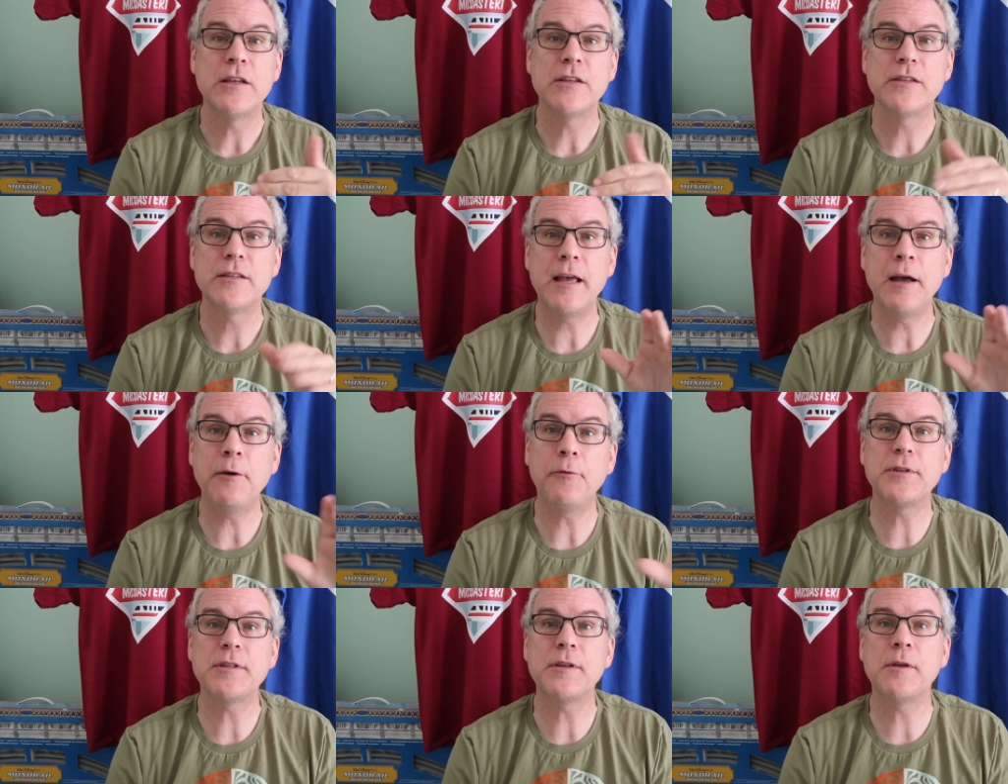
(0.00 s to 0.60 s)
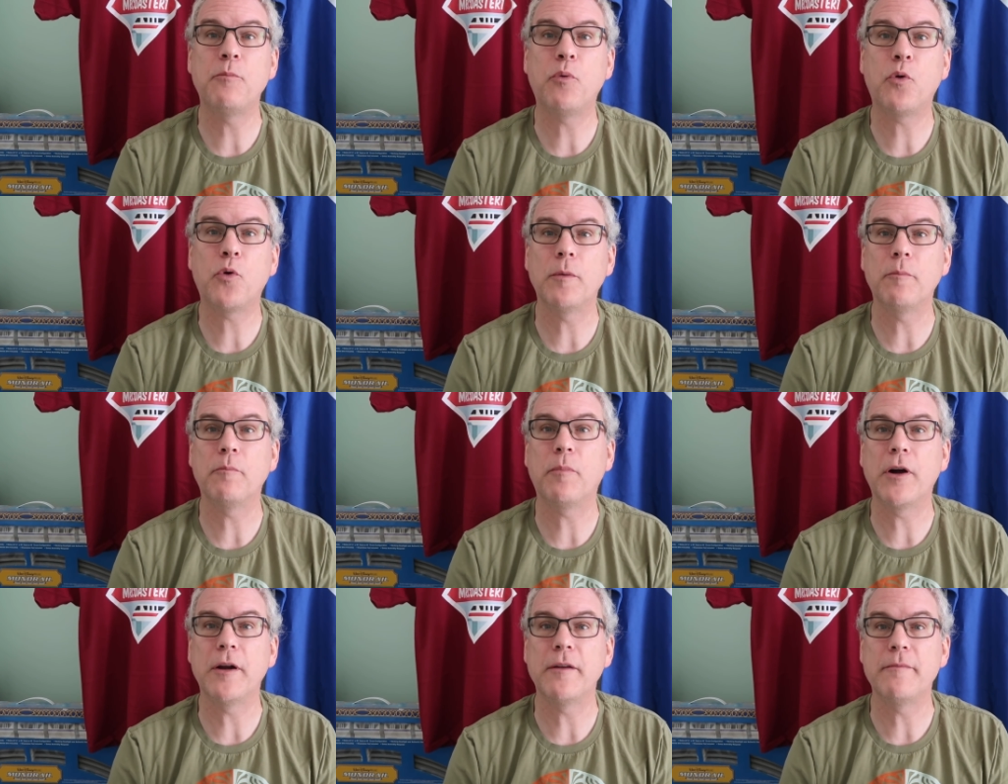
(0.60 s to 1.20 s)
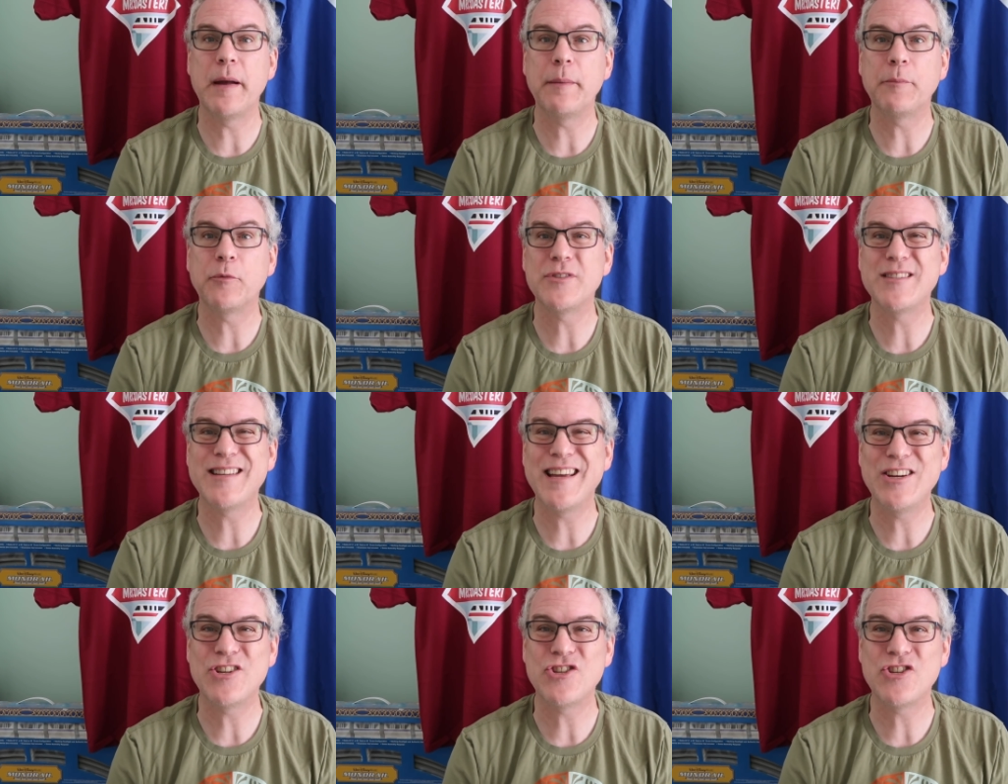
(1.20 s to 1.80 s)
So that was an important part of
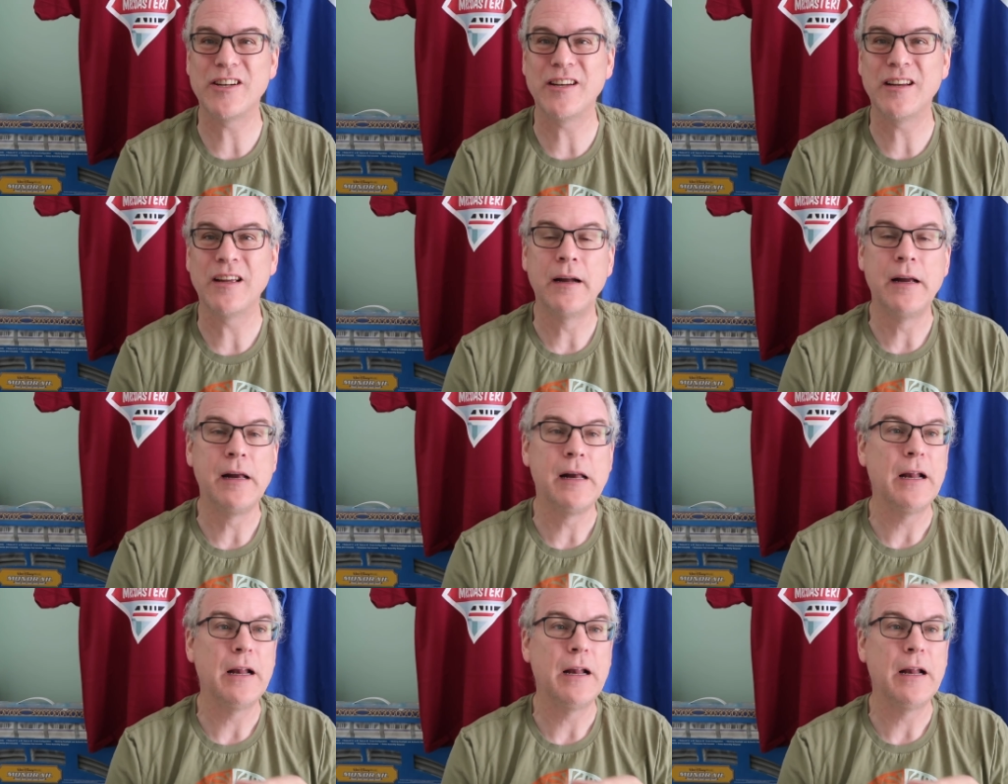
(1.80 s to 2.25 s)
memorization.